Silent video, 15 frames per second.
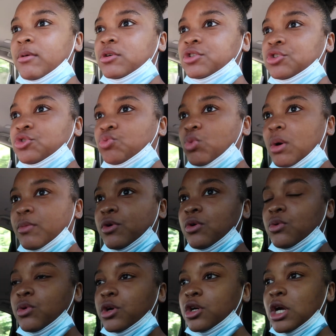I want to do one
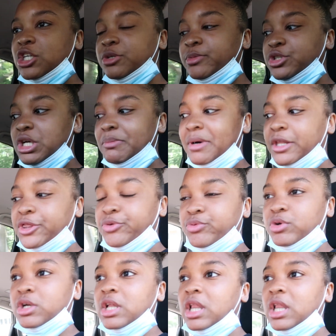more order. I should be done by 3